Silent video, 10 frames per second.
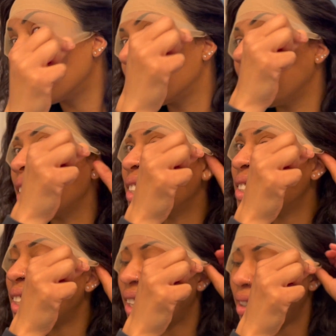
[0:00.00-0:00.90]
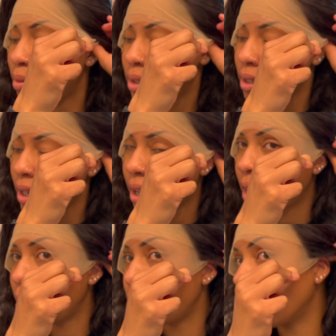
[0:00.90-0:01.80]
What is that? The
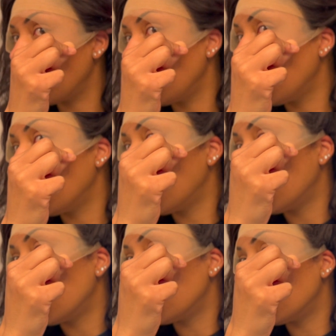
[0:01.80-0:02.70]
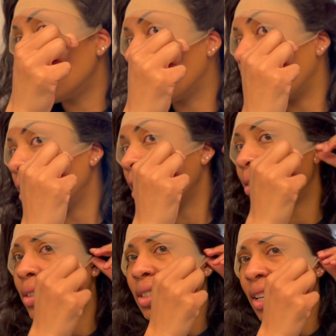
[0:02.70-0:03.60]
cat? Yeah,
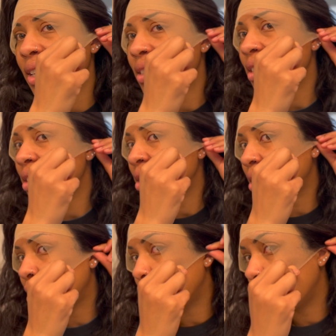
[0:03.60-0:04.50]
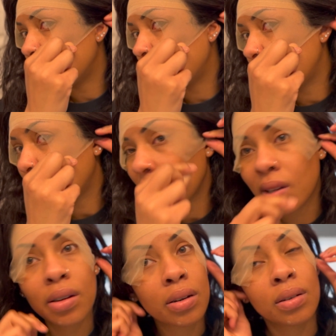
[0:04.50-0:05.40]
that one side's just a little bit on my
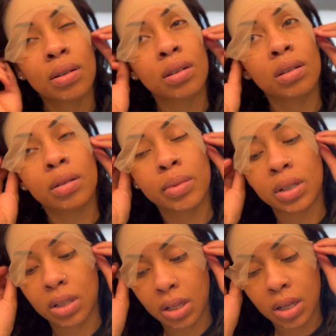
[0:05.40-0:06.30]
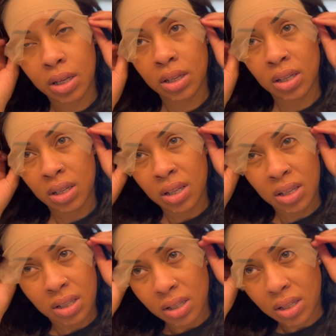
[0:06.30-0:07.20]
ear. Let me see
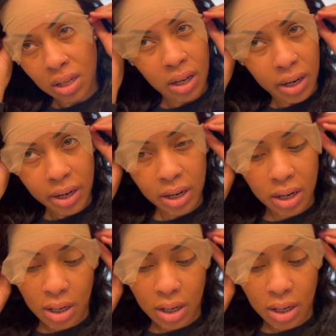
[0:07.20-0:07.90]
the side.